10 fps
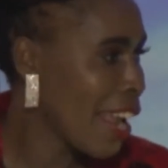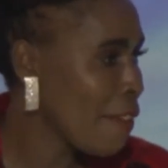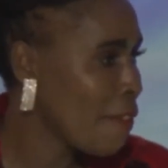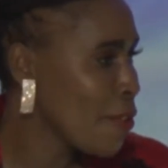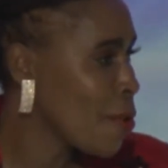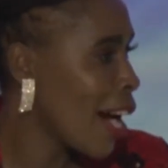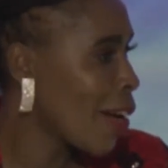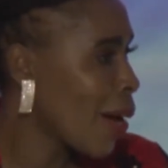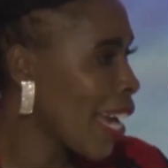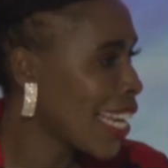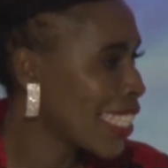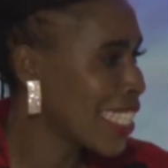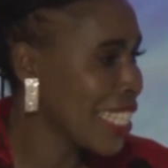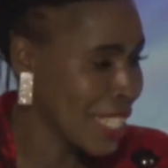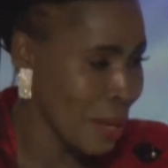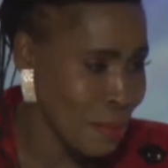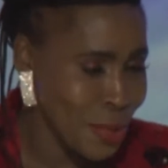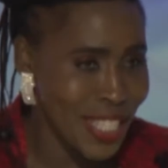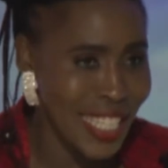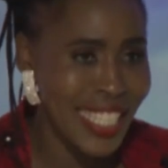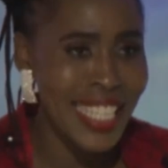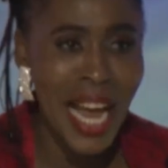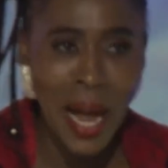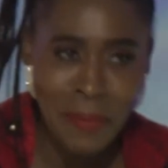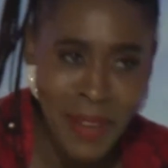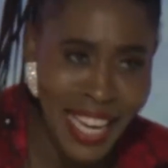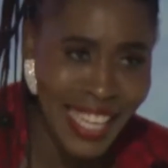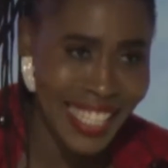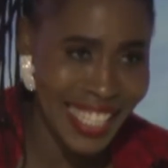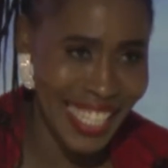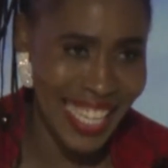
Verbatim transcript: If you are quiet, it's the music. Say amen.